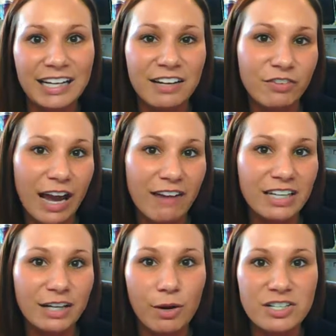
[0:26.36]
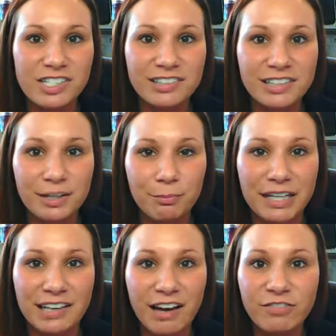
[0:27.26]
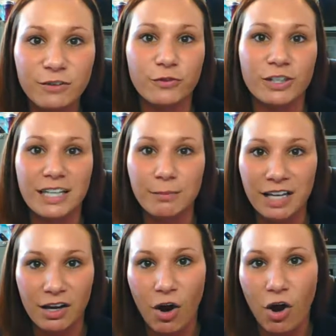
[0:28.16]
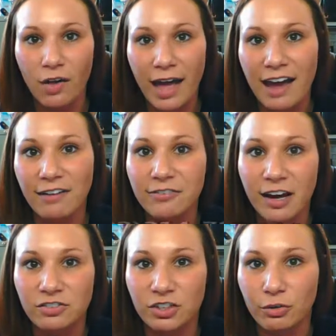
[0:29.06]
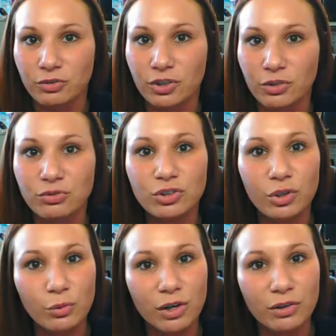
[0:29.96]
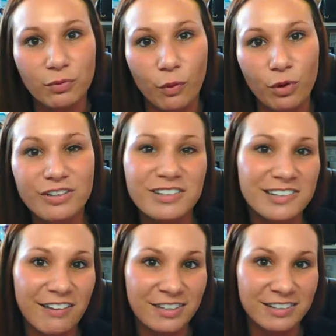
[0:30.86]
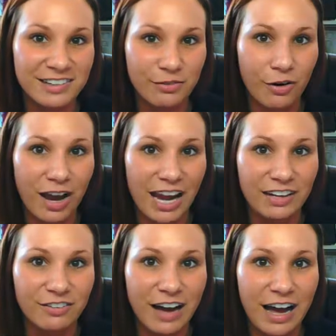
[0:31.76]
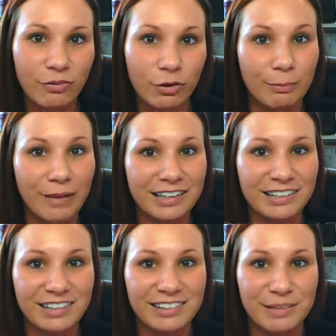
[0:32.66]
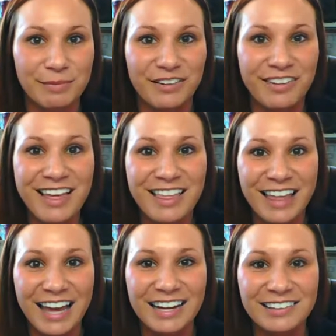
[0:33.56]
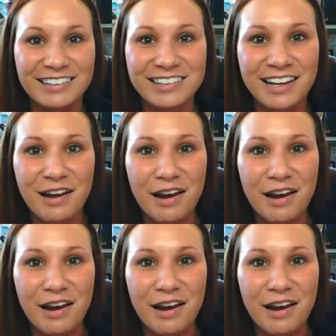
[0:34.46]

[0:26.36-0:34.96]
and if you have any questions in the meantime, feel free to give me a call at five zero two, two one four, seven zero eight five or reply to this email. Thanks.